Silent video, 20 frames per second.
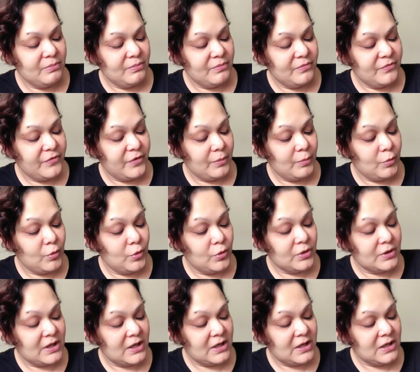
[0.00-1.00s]
from
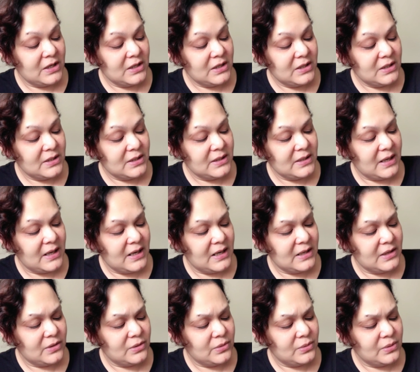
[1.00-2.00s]
ULTA. I
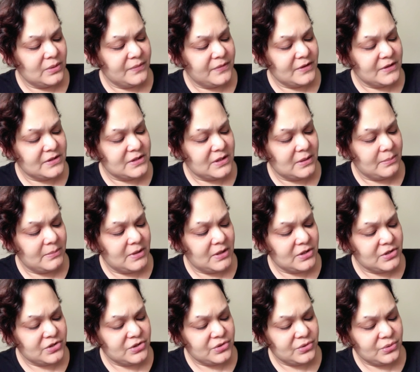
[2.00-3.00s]
don't know if it's a
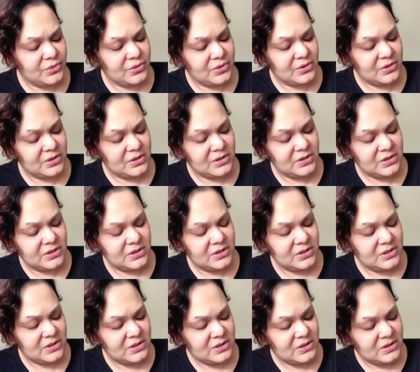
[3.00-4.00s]
blush or
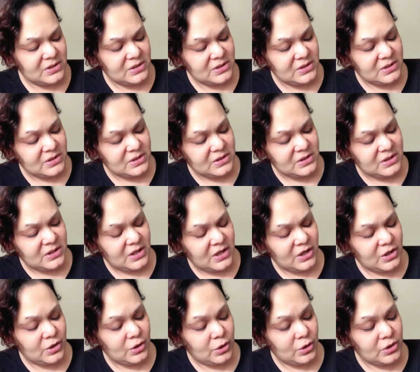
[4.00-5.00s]
a
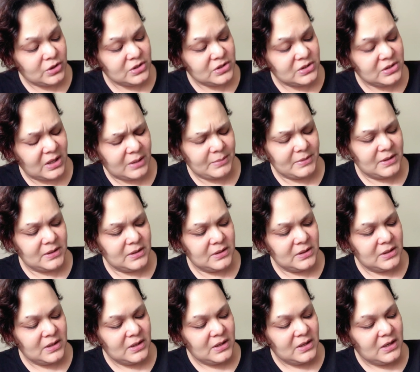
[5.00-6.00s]
gloss. I mean,
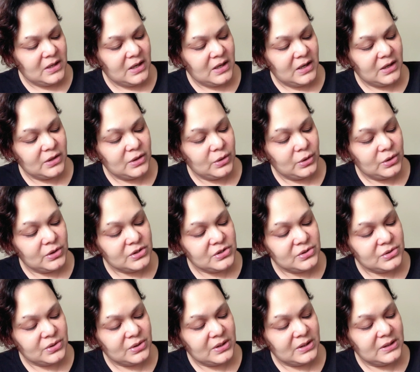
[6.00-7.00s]
a gloss
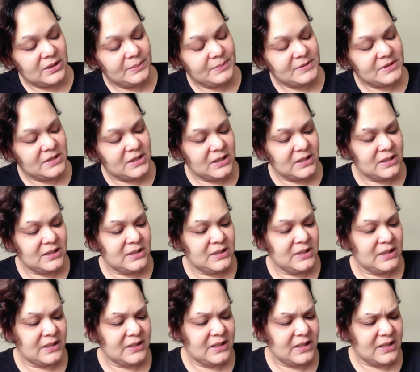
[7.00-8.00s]
or a lipstick.
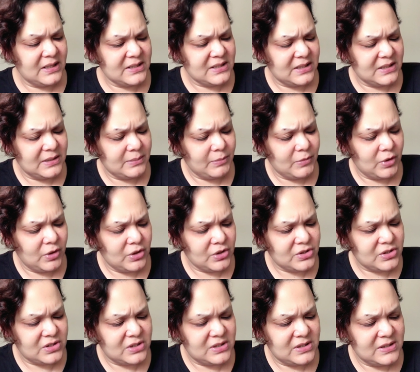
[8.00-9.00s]
I think it's a lip
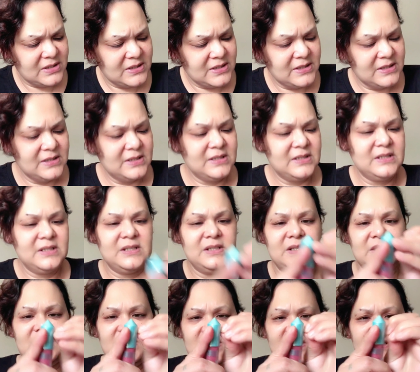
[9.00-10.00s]
gloss.
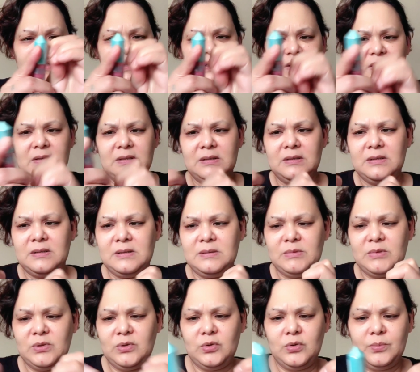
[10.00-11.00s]
Let me
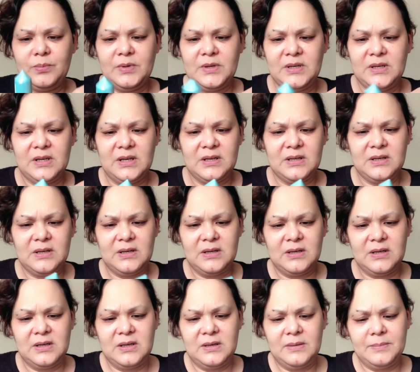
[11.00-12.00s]
open that
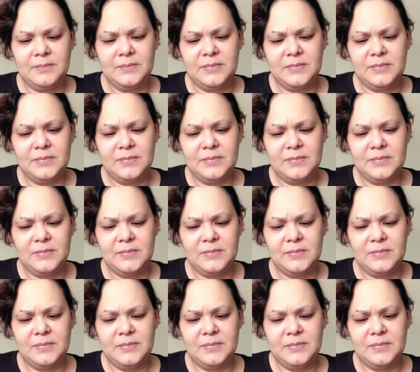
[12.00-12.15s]
up.